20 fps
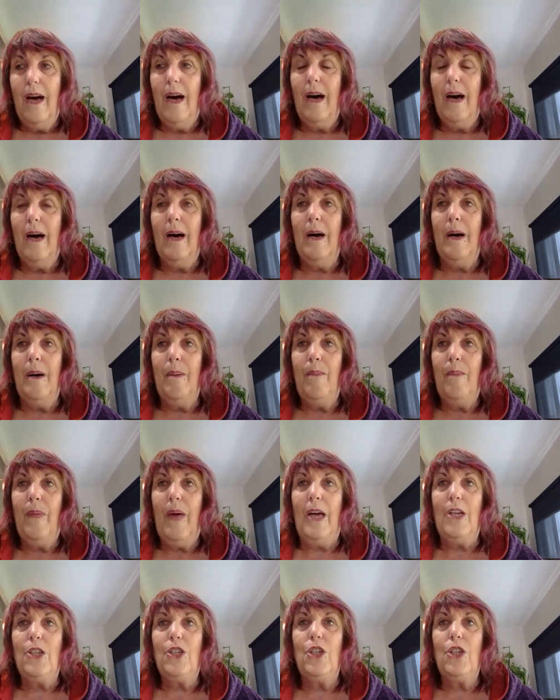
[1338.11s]

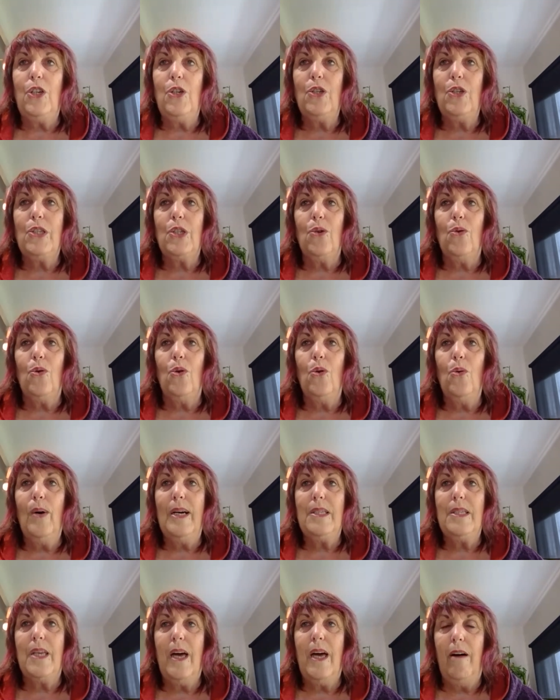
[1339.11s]
And she used to
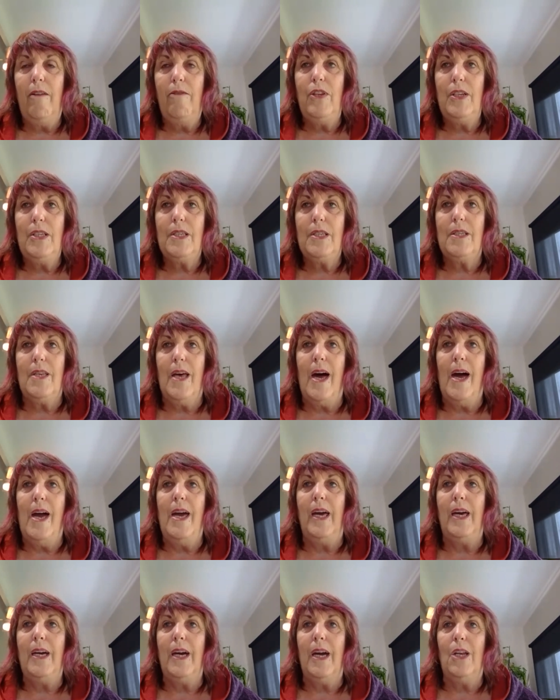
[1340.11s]
always have this
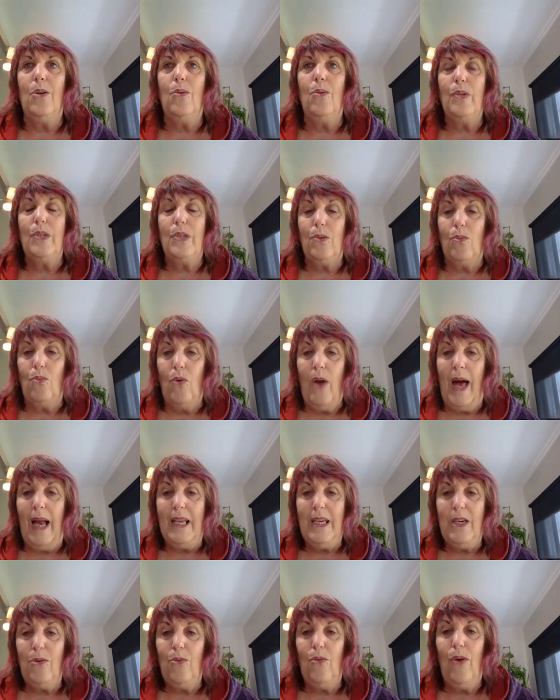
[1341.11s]
saying, and it was
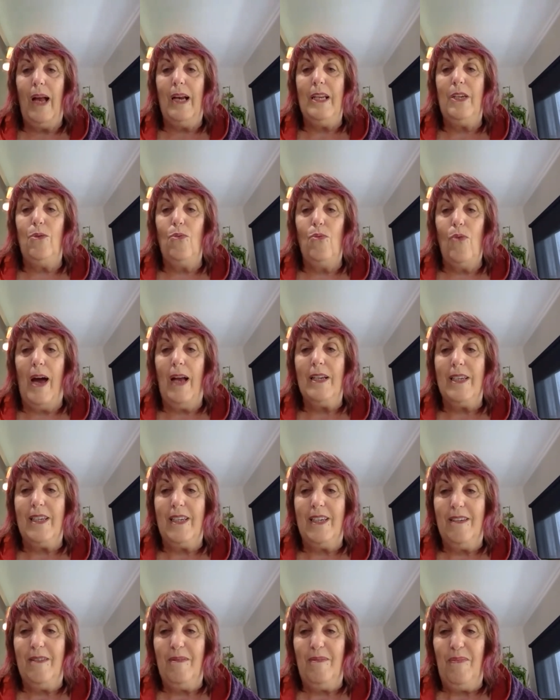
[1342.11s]
rally, rally,
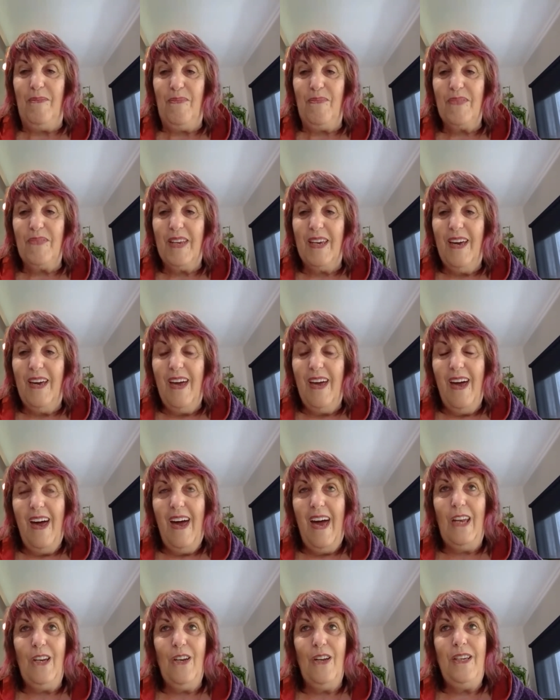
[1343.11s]
rally.
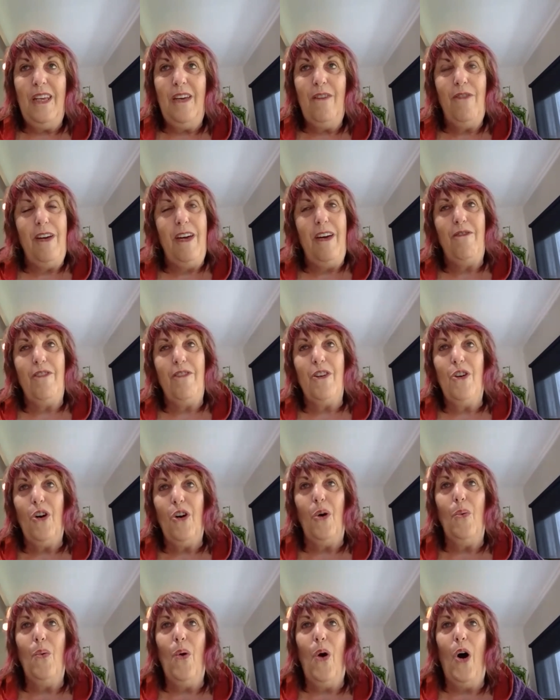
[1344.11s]
And I never ever
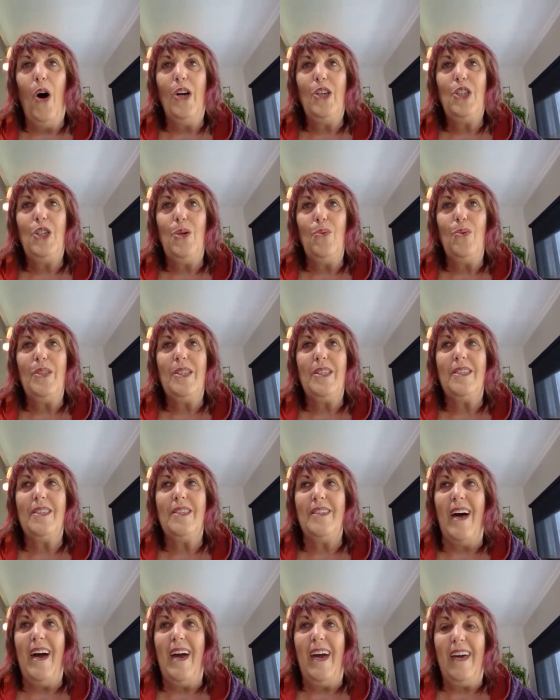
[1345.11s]
got why she was
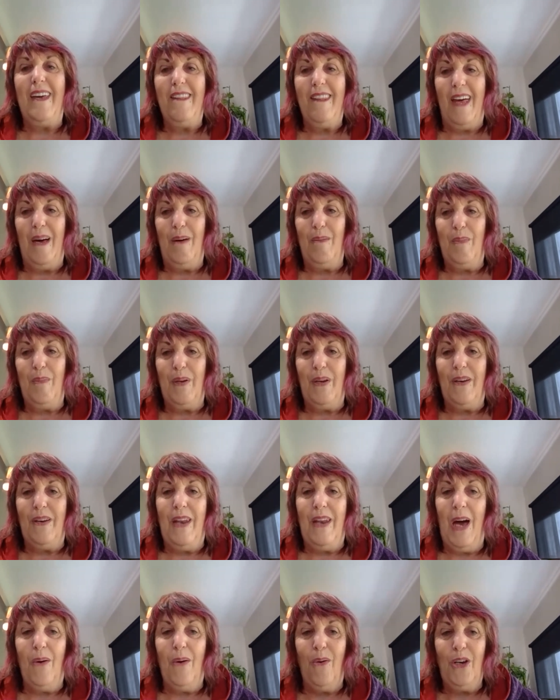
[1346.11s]
saying that, but
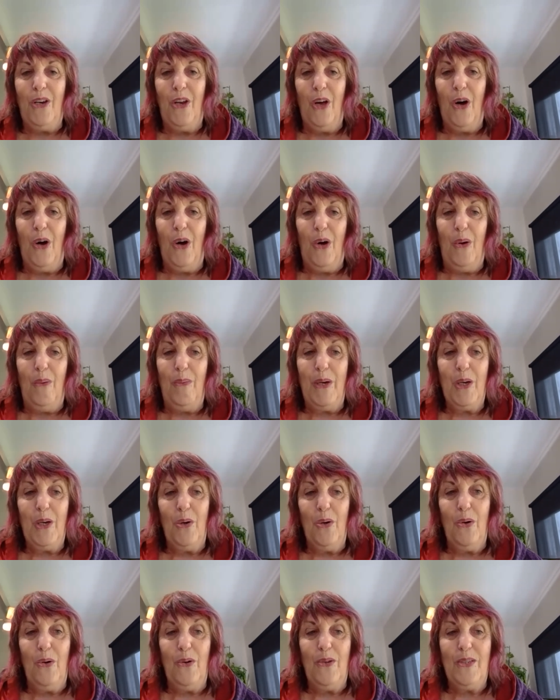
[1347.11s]
now I know,
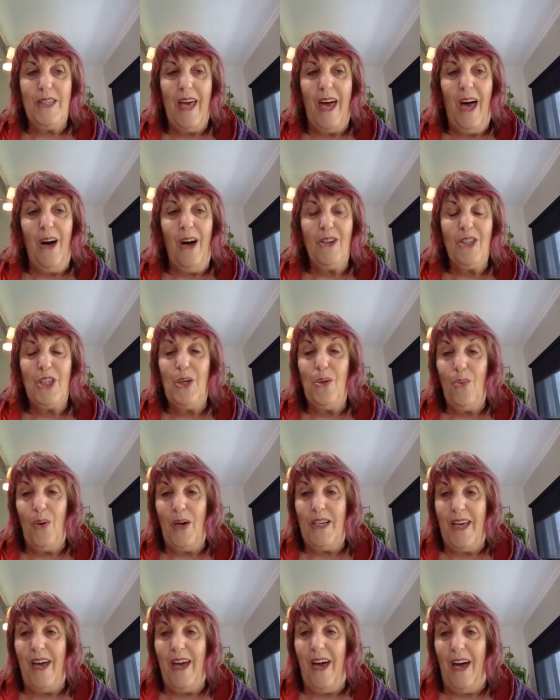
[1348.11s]
because how she
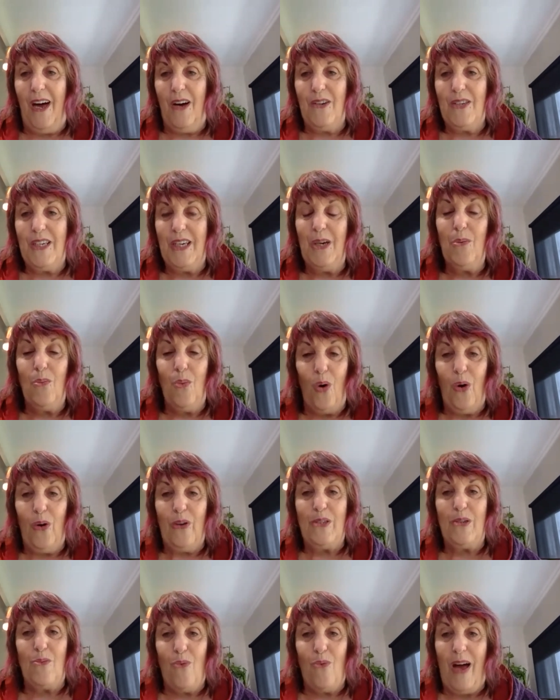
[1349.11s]
went out, it
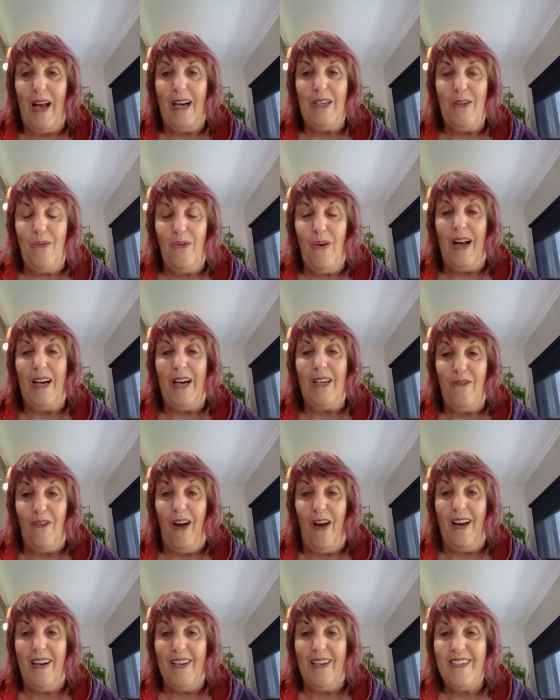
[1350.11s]
was rally, rally,
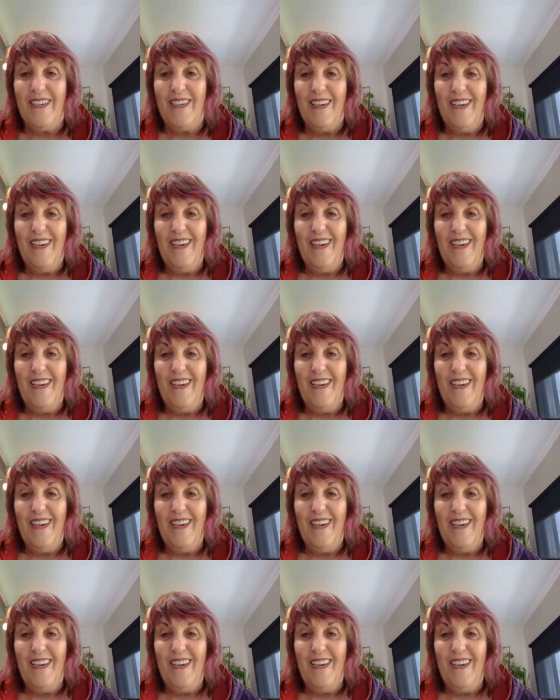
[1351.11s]
rally.